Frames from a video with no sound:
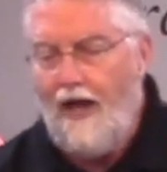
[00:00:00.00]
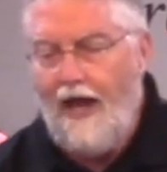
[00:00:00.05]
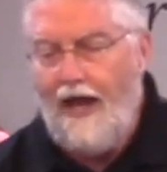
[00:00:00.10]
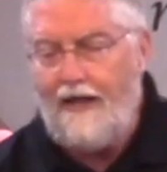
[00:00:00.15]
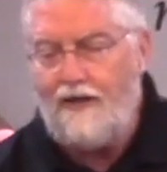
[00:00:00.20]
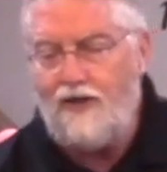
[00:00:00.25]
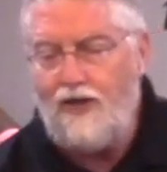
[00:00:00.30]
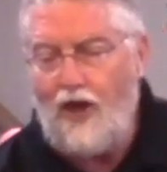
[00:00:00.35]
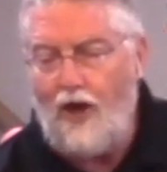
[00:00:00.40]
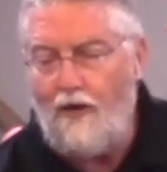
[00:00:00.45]

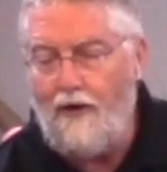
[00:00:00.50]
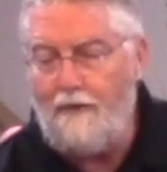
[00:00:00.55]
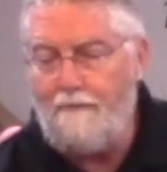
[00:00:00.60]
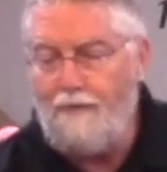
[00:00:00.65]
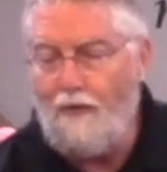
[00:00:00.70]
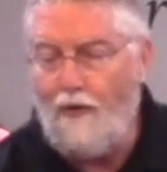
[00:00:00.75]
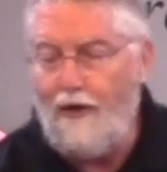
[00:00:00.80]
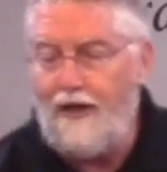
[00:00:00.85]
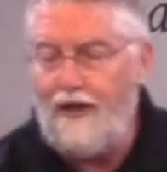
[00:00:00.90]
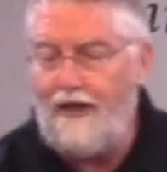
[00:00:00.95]
And Jared
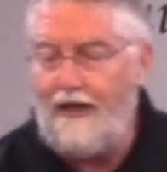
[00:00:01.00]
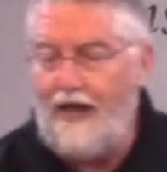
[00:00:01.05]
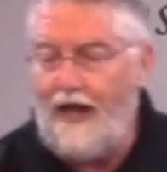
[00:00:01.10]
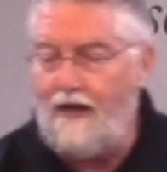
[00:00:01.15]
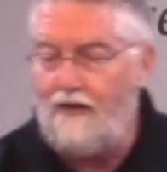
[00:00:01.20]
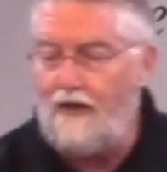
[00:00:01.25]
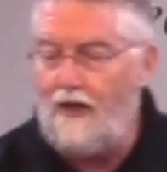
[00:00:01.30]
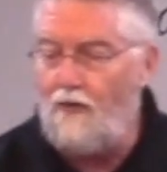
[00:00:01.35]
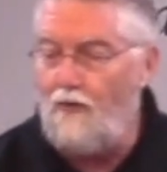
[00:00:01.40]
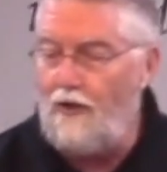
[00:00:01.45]
pointed
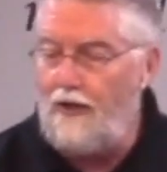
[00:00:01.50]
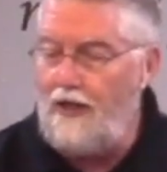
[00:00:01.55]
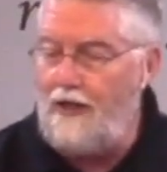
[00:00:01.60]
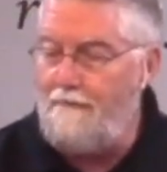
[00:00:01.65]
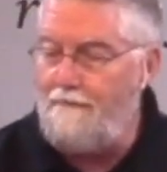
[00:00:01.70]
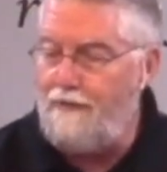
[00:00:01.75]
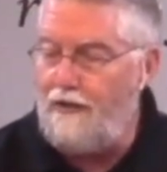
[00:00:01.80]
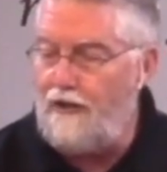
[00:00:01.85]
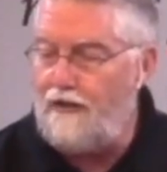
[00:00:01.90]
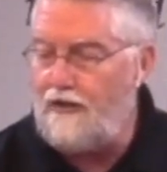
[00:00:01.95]
out that when
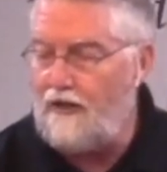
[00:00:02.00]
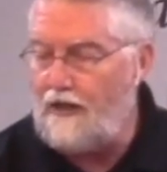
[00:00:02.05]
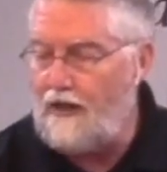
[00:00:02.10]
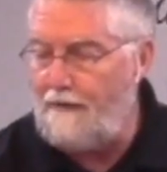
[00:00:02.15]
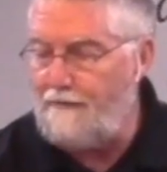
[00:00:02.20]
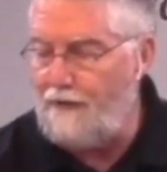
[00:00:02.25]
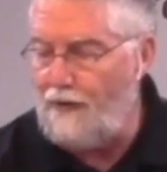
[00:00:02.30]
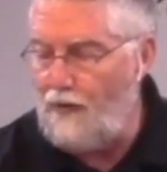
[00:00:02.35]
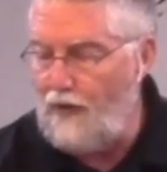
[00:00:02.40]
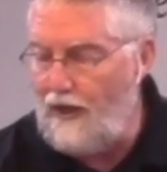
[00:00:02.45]
he preached a
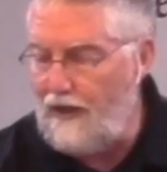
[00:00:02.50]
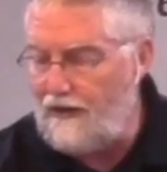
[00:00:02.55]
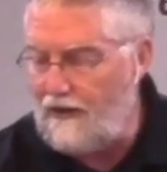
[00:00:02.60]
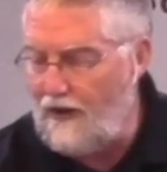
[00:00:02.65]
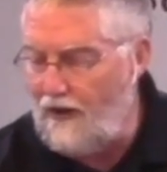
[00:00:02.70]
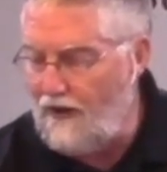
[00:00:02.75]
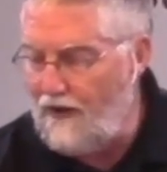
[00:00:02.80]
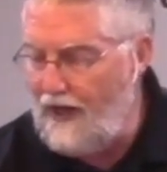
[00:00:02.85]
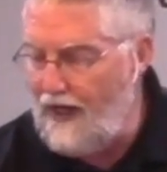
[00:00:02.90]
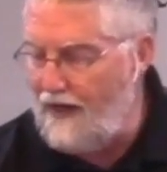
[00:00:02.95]
couple of weeks
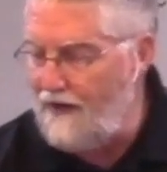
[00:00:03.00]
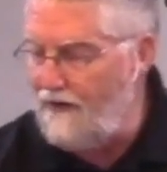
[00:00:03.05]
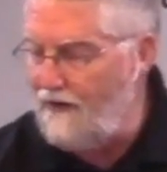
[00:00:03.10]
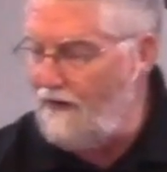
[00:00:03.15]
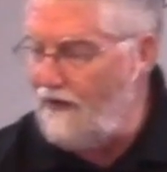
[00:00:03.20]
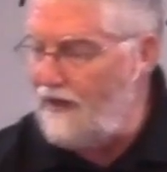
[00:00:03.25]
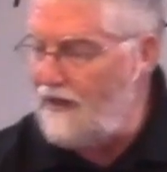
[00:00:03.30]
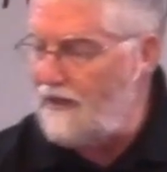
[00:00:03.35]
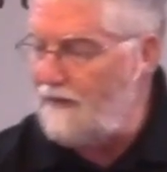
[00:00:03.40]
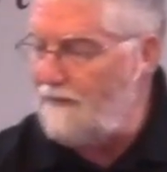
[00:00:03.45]
ago, how
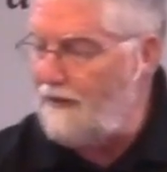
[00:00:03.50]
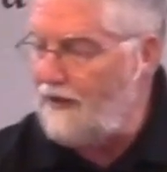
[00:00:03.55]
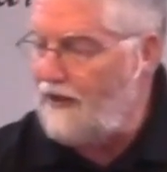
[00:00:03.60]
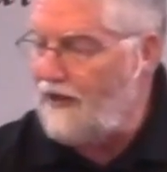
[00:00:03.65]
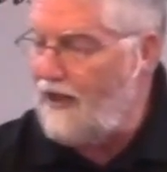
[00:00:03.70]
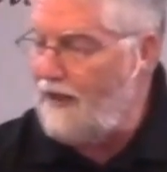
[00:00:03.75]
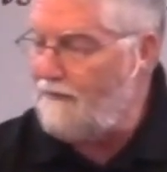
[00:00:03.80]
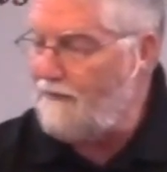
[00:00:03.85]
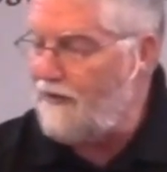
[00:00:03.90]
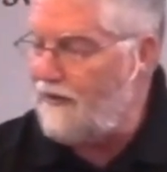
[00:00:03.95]
Elizabeth
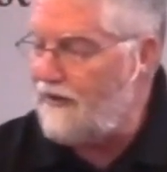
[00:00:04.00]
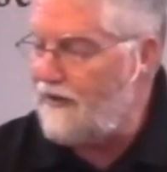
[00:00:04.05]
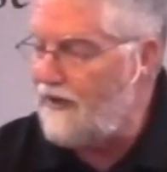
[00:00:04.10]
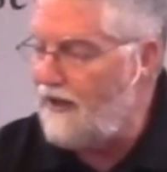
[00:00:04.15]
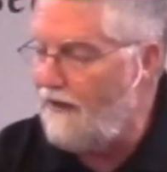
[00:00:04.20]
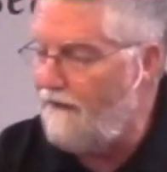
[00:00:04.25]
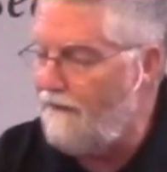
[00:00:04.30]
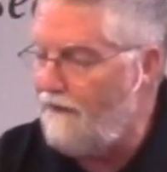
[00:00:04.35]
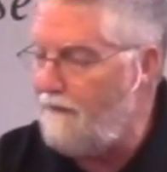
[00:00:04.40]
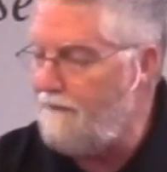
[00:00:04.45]
kept
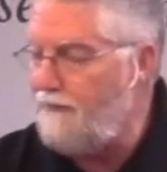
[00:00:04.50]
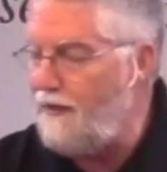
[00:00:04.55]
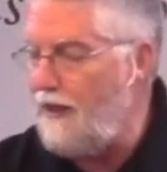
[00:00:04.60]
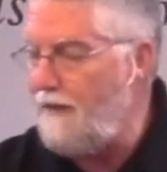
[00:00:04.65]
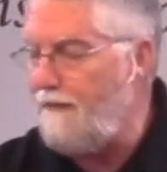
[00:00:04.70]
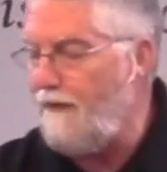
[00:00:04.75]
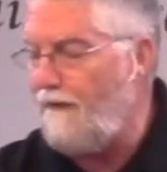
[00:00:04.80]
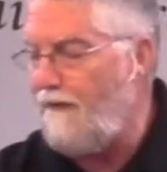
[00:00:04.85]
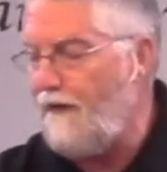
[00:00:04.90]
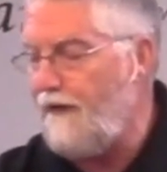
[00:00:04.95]
herself from
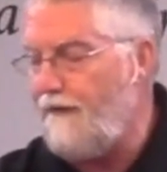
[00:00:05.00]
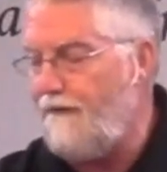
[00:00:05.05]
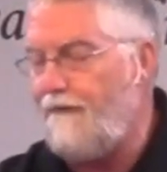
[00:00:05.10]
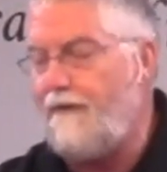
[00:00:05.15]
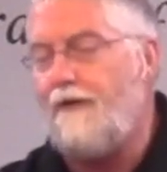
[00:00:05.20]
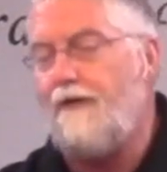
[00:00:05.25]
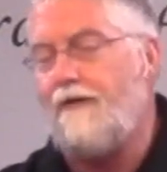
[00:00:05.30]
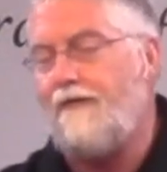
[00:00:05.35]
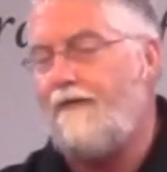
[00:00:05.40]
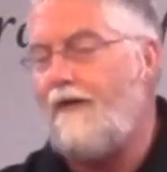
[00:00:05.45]
people for the
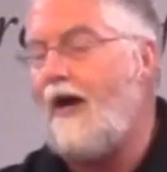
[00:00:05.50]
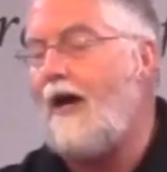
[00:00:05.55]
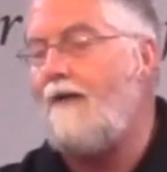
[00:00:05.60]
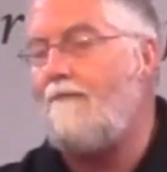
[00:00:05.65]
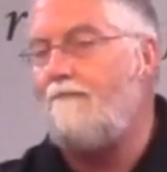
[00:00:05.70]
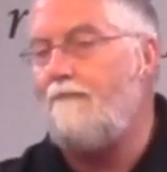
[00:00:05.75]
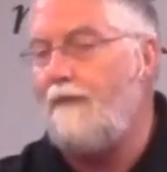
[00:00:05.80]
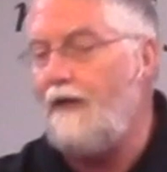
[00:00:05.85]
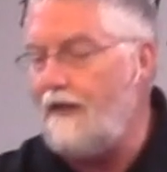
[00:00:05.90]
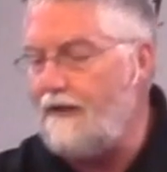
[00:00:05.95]
first 5
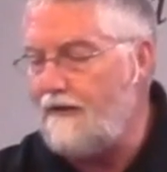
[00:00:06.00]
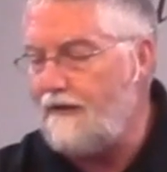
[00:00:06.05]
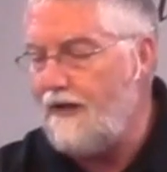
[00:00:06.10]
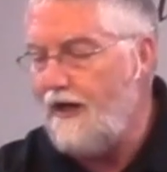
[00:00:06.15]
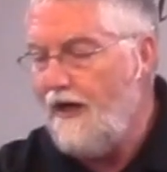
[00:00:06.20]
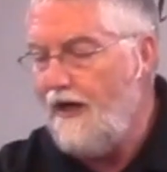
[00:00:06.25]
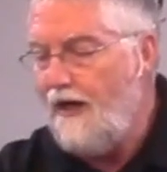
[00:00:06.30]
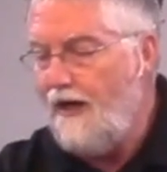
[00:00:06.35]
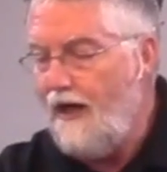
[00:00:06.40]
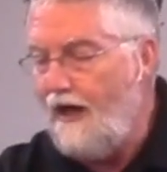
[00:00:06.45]
months
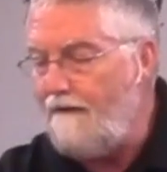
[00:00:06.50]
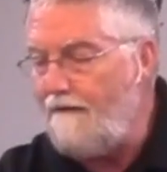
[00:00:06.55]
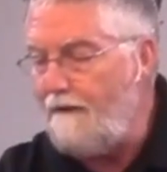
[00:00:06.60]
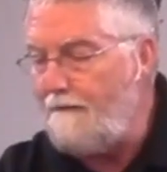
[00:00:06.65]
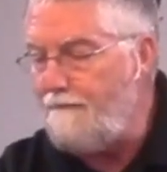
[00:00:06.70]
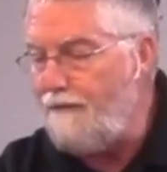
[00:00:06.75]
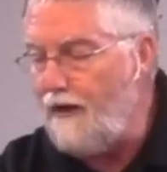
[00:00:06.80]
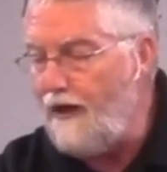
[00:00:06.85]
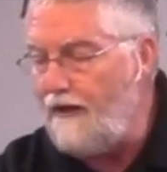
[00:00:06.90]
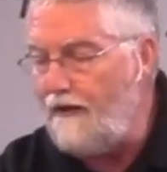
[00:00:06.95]
of her
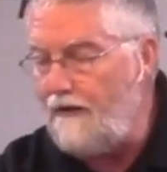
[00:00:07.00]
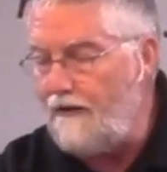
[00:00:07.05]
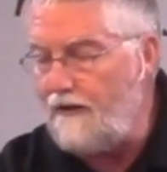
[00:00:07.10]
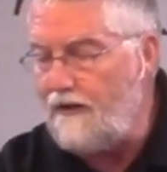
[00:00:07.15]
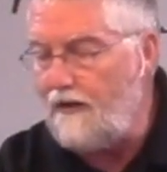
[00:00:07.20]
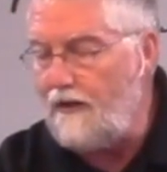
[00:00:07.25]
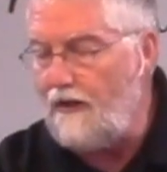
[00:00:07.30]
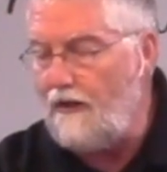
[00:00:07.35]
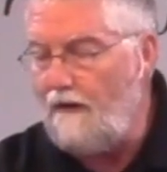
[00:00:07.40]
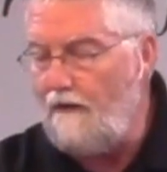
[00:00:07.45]

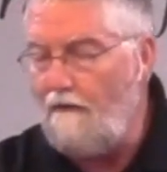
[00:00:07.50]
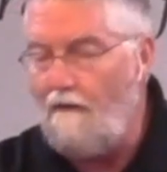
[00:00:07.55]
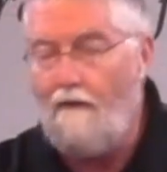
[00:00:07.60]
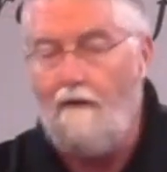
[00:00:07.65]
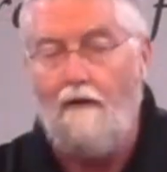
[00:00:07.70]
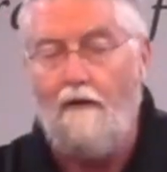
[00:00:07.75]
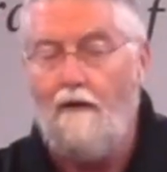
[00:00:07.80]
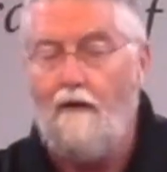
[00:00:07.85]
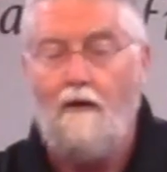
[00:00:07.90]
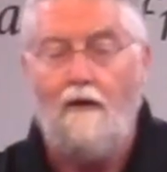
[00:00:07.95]
pregnancy.
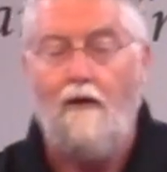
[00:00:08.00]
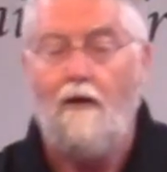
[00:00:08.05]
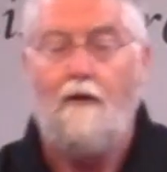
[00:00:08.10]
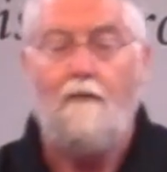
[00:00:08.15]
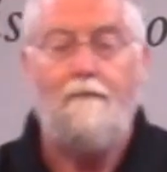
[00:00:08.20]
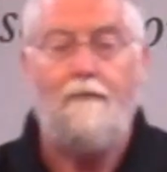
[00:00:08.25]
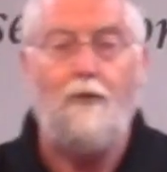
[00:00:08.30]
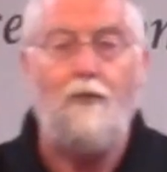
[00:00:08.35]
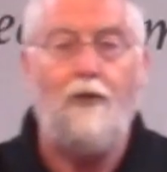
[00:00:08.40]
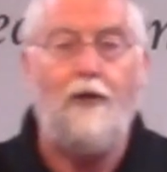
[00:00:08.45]

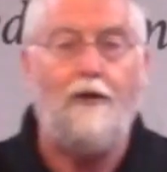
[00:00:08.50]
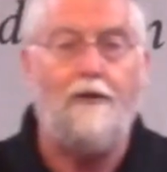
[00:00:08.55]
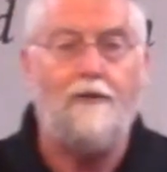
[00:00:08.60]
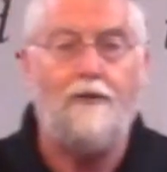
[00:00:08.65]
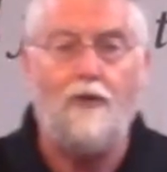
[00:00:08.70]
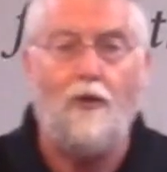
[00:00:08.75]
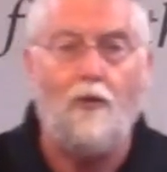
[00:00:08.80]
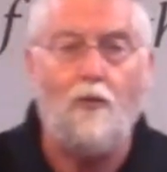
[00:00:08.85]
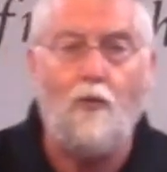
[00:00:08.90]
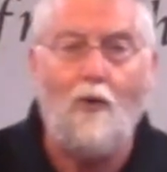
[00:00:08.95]
But we
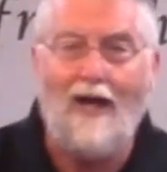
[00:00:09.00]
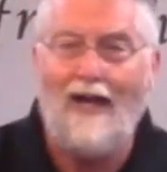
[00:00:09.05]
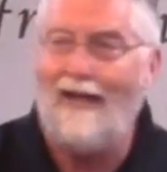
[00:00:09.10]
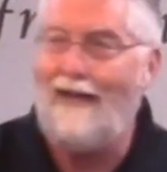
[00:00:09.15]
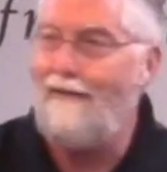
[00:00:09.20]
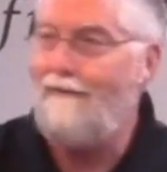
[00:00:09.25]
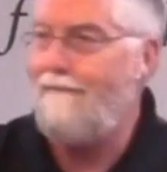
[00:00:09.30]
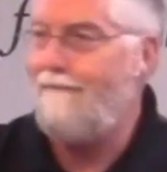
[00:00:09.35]
aren't told why.